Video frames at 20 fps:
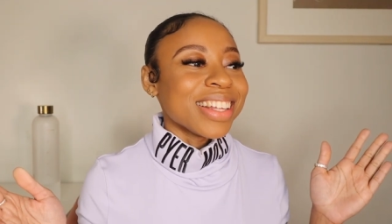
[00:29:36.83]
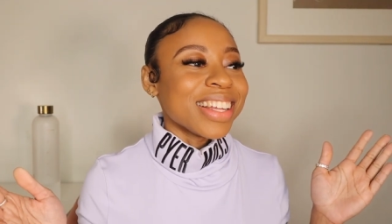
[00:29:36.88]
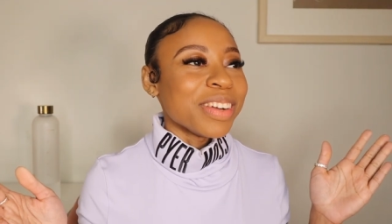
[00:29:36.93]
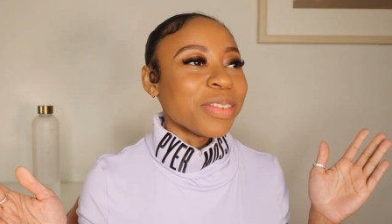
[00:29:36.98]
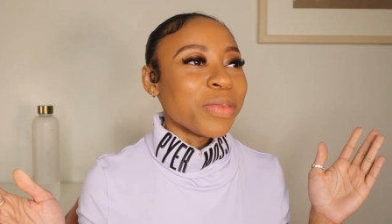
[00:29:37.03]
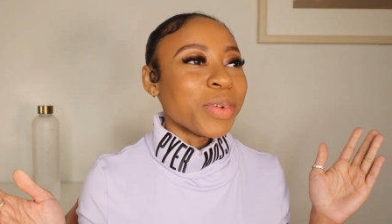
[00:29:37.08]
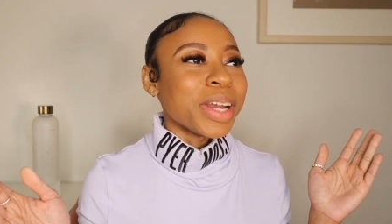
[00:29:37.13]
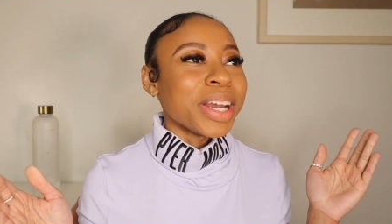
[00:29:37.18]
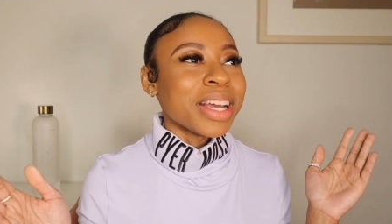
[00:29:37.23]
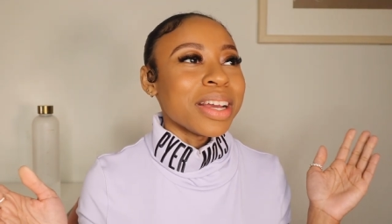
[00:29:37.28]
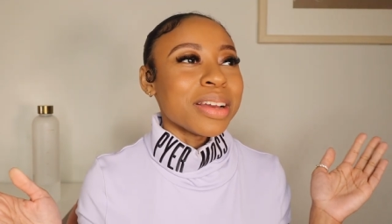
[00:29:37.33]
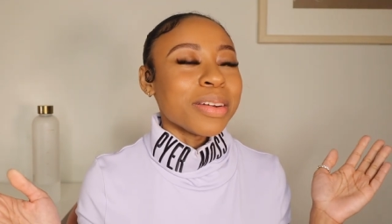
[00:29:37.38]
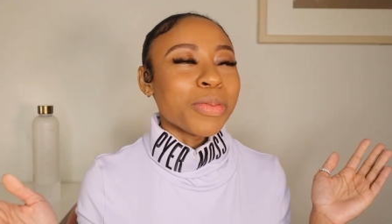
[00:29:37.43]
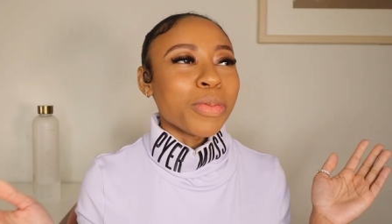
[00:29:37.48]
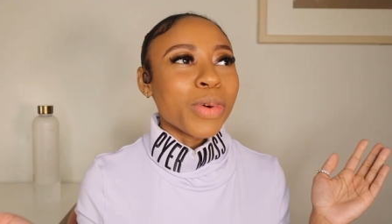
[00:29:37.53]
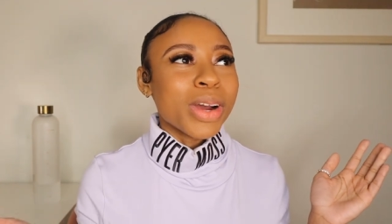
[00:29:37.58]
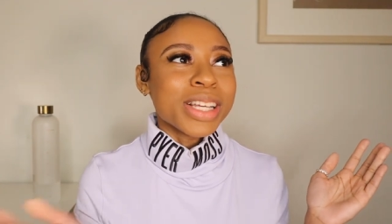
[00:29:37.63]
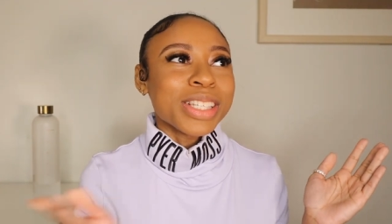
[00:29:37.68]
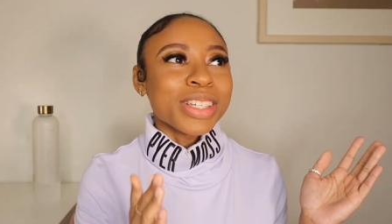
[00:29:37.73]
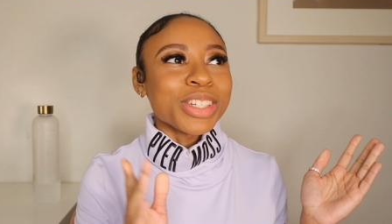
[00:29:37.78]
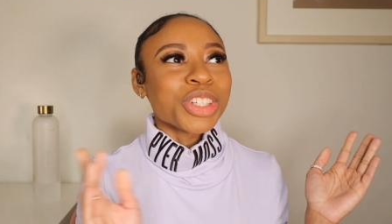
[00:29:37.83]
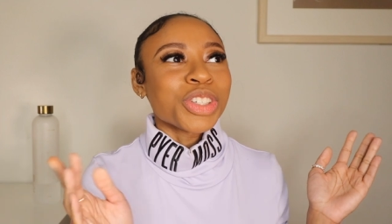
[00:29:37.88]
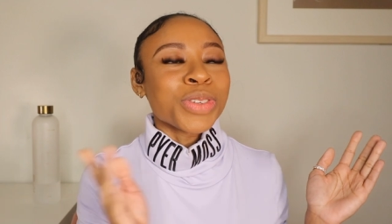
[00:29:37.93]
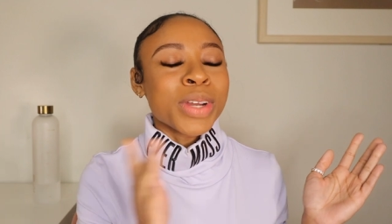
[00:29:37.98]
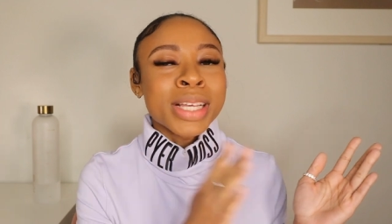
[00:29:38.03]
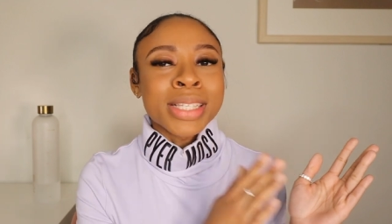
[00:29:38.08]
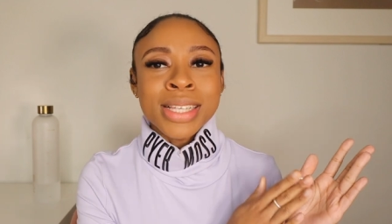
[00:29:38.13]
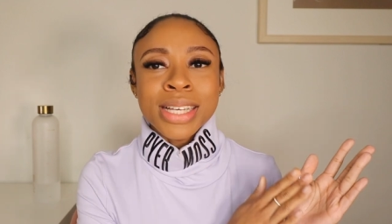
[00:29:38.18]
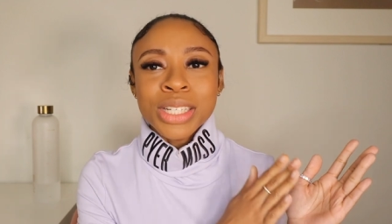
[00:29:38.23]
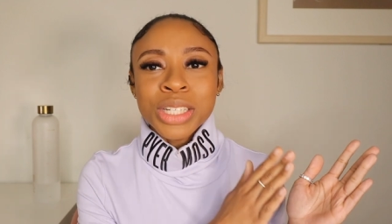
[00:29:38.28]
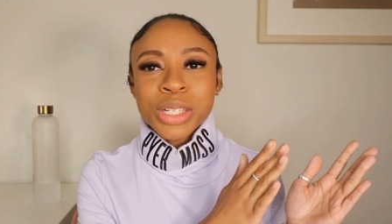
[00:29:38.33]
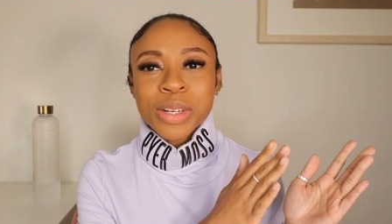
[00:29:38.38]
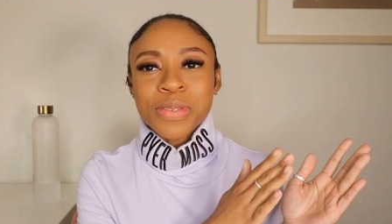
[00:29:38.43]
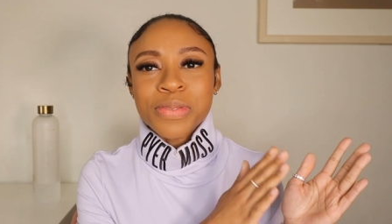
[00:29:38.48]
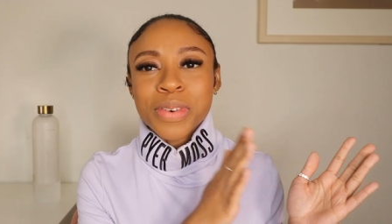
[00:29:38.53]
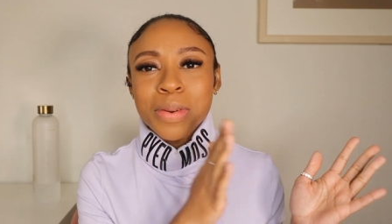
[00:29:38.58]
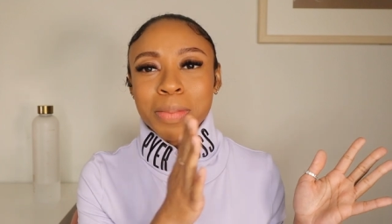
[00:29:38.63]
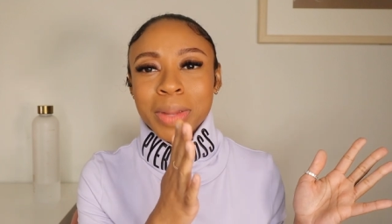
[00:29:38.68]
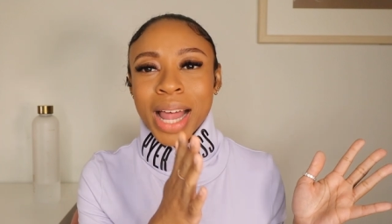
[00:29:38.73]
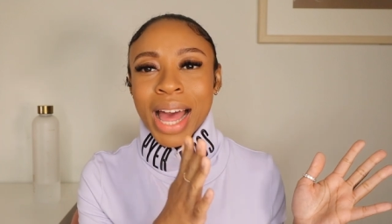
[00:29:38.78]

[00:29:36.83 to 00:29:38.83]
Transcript: when it once it transitioned from